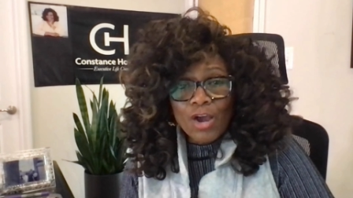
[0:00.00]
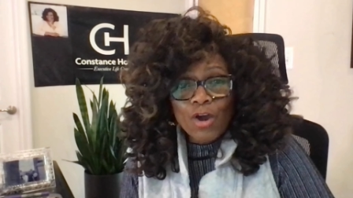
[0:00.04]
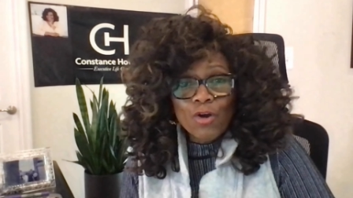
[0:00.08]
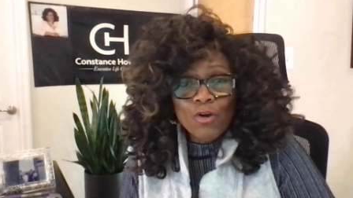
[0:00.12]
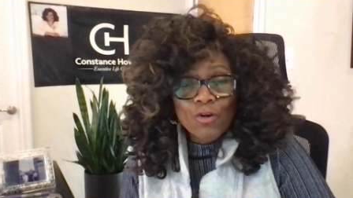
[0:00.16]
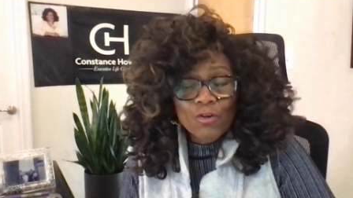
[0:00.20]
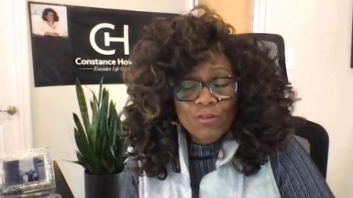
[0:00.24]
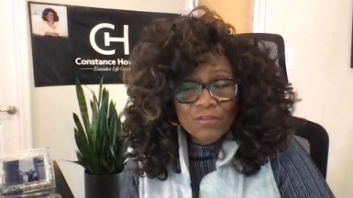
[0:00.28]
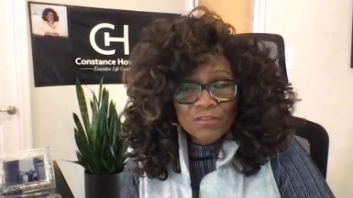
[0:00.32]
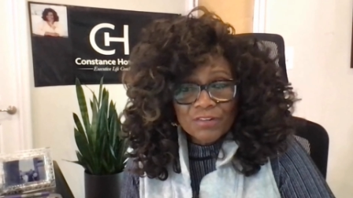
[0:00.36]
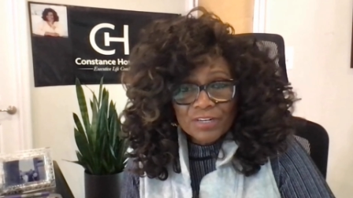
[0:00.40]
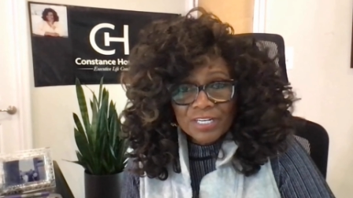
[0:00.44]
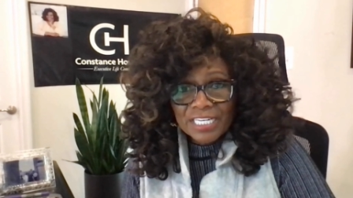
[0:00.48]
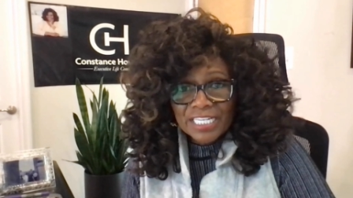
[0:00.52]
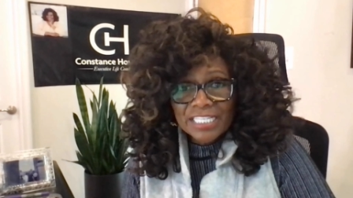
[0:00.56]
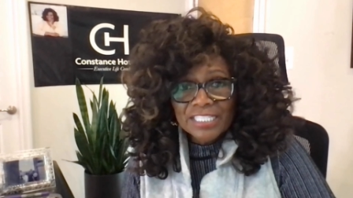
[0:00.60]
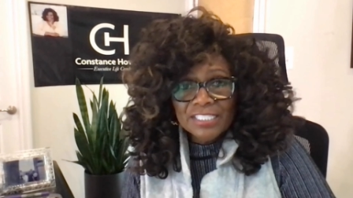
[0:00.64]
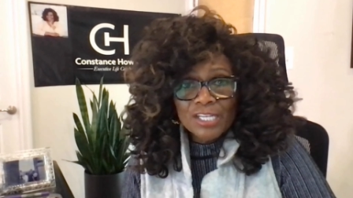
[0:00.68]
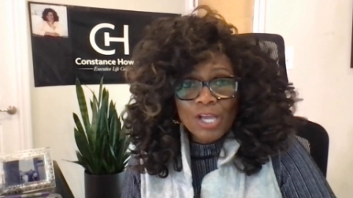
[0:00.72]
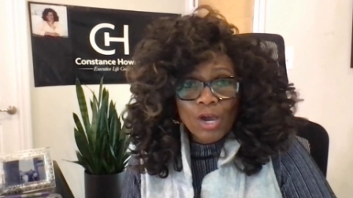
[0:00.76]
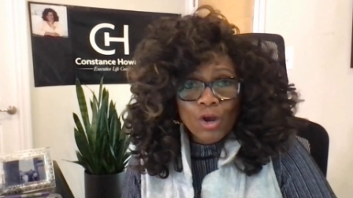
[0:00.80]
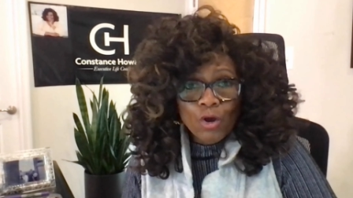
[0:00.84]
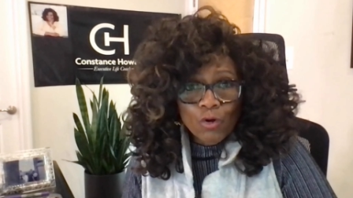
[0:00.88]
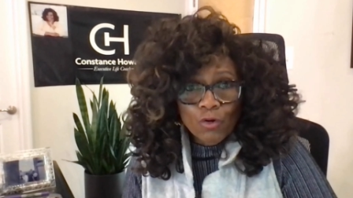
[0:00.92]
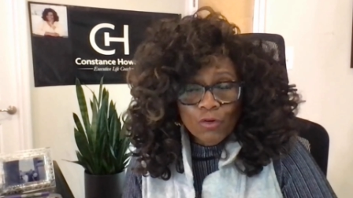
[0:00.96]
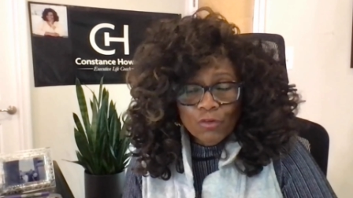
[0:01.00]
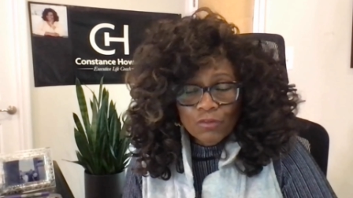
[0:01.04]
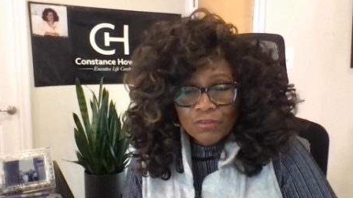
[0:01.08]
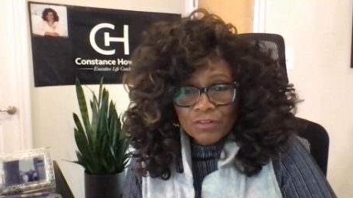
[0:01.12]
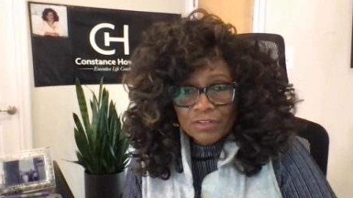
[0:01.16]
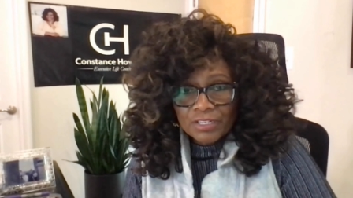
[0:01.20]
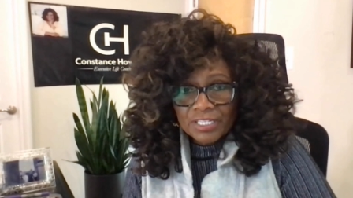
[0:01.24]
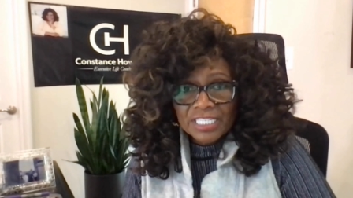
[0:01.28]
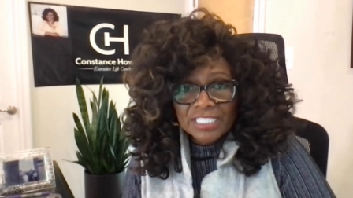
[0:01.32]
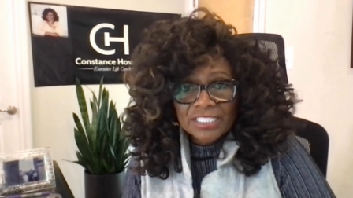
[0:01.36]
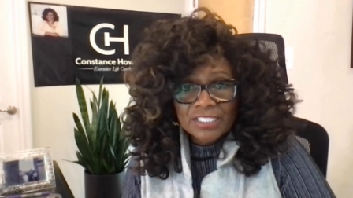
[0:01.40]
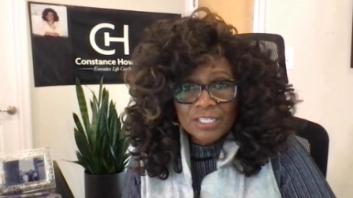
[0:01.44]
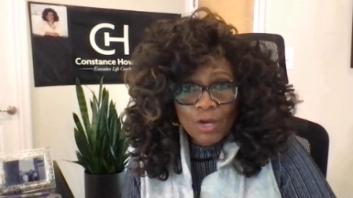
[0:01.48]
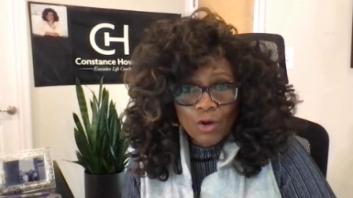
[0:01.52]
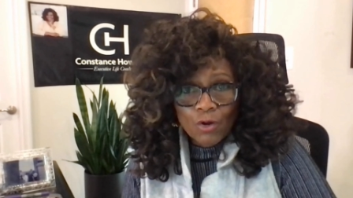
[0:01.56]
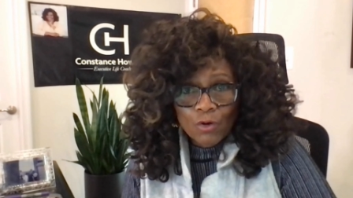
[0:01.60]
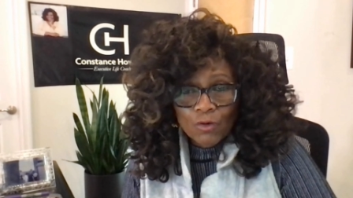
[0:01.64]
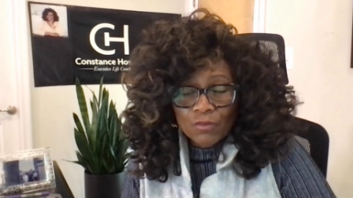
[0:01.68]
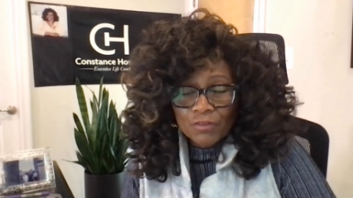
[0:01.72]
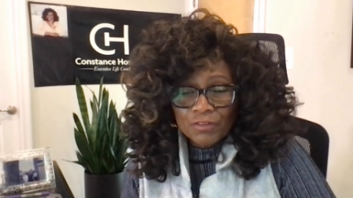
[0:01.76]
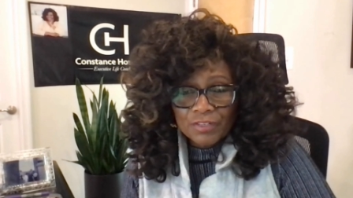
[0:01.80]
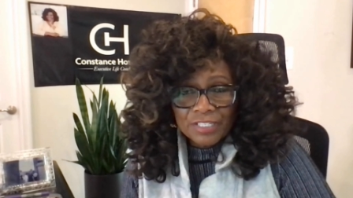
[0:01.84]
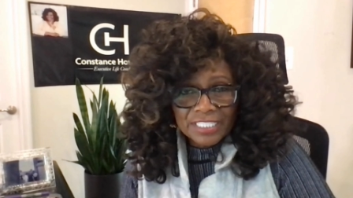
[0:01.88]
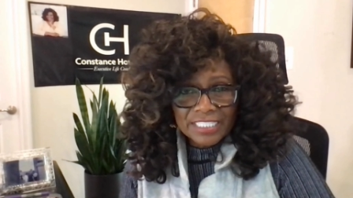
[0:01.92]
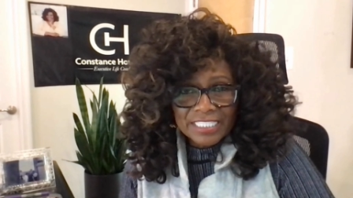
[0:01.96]
over and over and
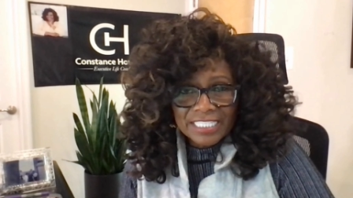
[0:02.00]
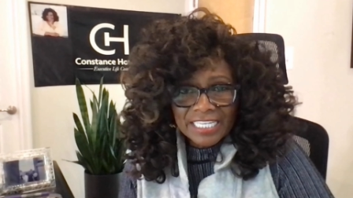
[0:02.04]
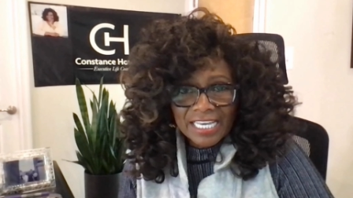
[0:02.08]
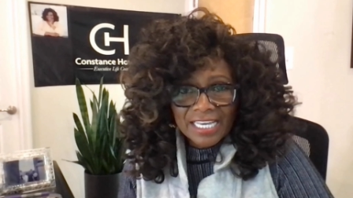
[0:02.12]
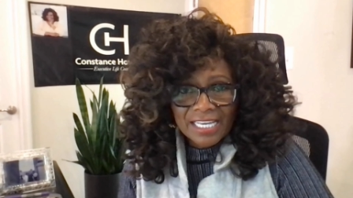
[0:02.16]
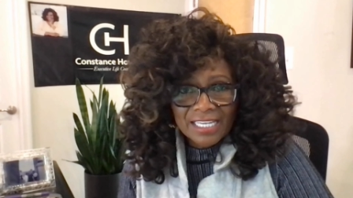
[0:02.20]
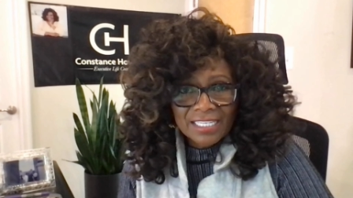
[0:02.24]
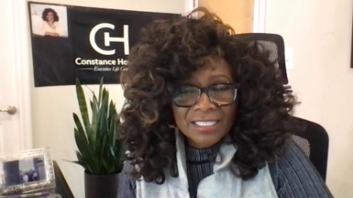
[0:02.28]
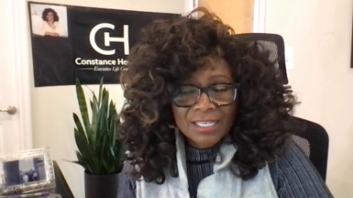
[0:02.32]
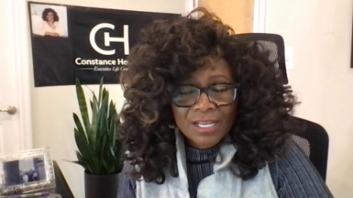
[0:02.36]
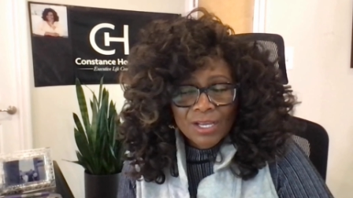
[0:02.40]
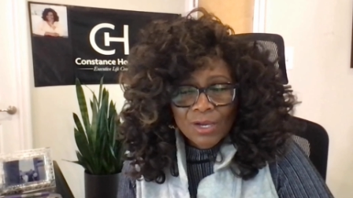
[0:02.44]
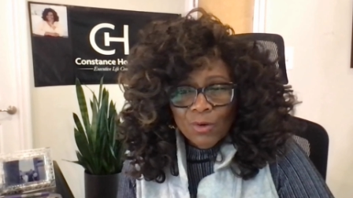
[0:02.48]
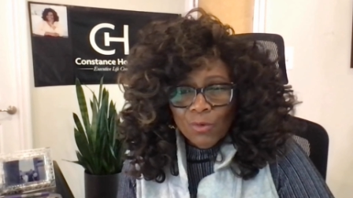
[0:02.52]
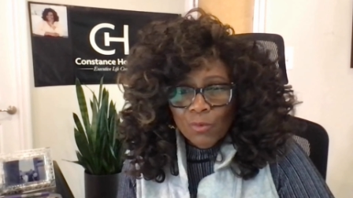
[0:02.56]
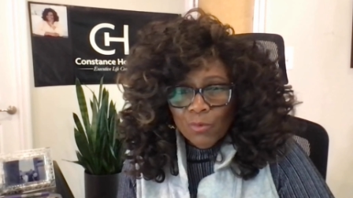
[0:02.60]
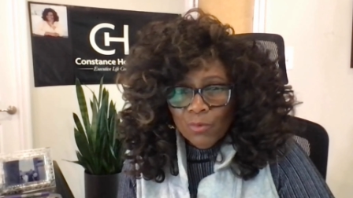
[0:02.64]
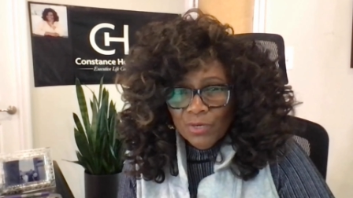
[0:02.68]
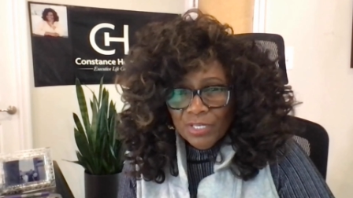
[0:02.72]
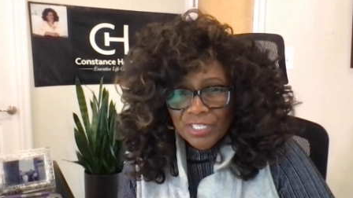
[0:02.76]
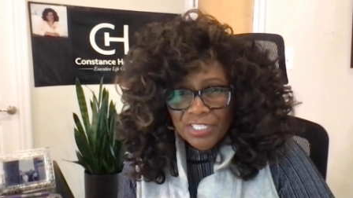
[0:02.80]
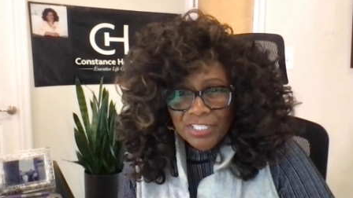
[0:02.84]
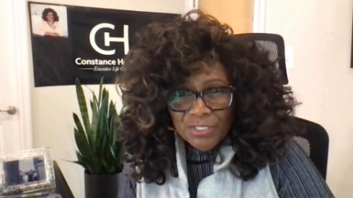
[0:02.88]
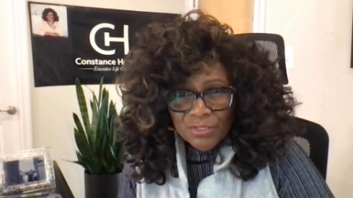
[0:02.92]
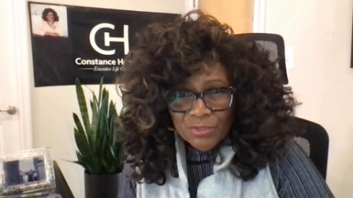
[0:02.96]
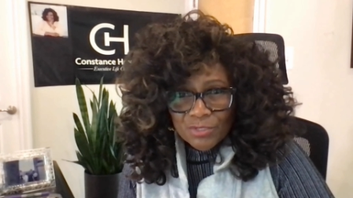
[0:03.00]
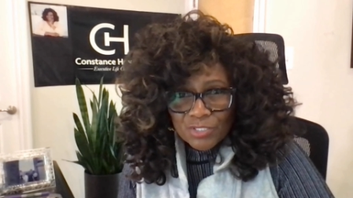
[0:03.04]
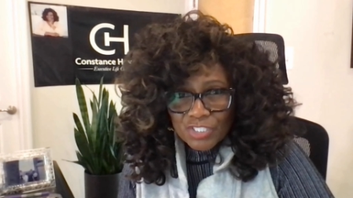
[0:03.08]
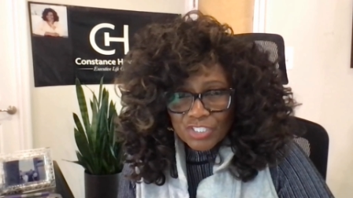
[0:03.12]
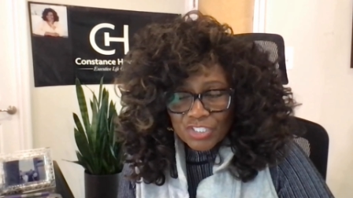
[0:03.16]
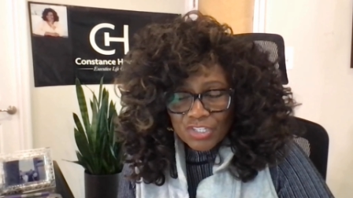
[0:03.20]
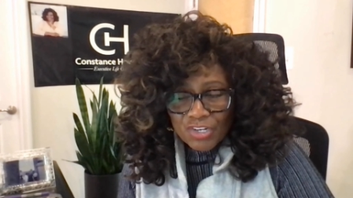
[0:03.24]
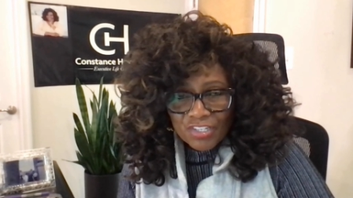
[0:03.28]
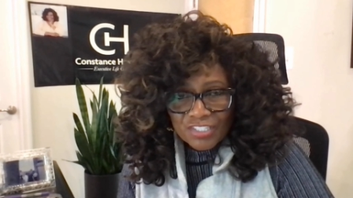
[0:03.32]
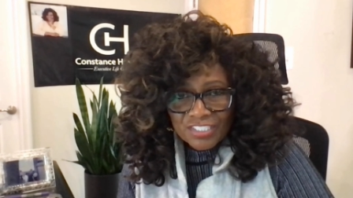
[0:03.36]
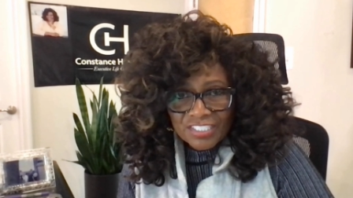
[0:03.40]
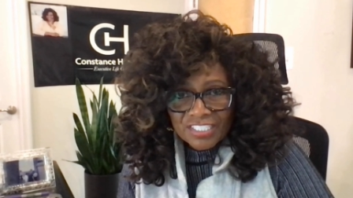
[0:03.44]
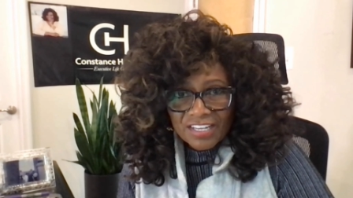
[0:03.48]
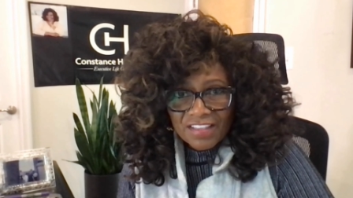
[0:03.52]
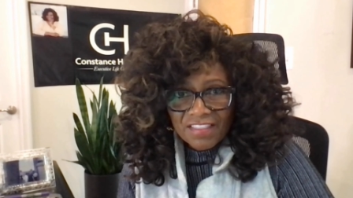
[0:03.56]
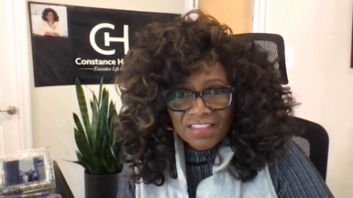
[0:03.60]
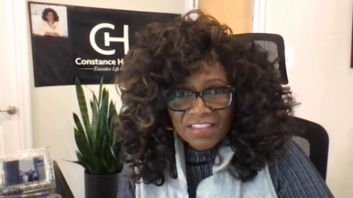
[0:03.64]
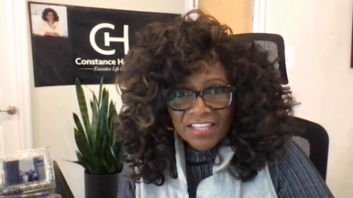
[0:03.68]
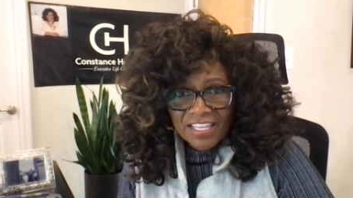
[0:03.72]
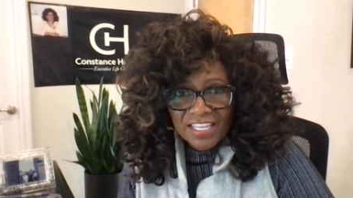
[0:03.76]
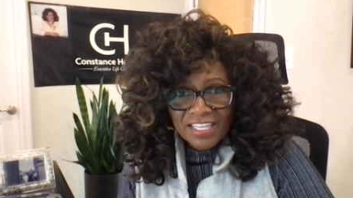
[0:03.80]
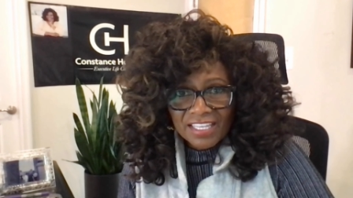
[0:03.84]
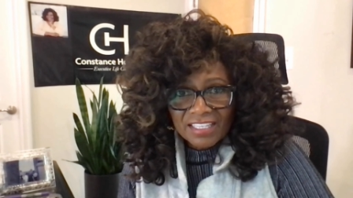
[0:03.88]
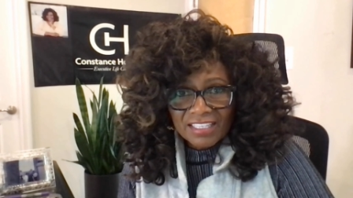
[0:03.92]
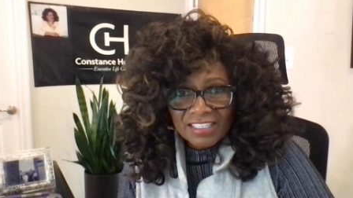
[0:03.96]
over again, what do you start to
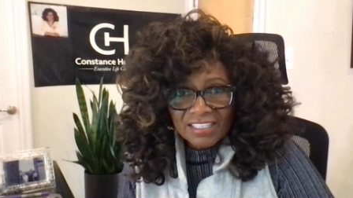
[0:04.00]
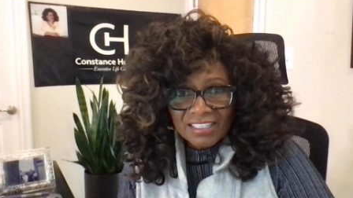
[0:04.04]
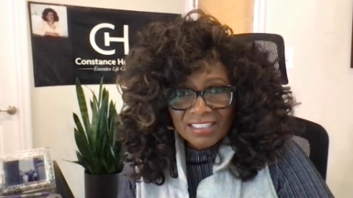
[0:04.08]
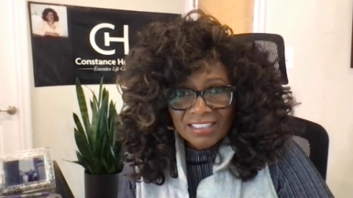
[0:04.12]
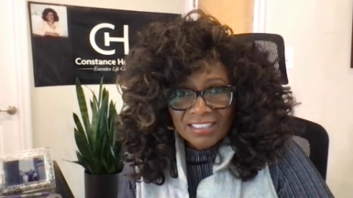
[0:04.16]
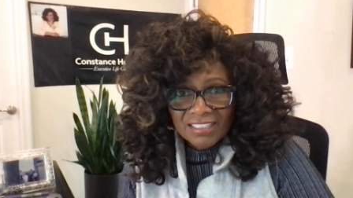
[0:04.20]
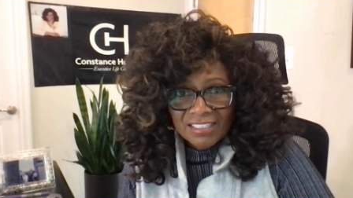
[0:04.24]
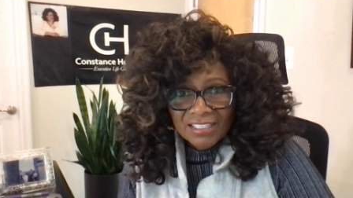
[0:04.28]
think?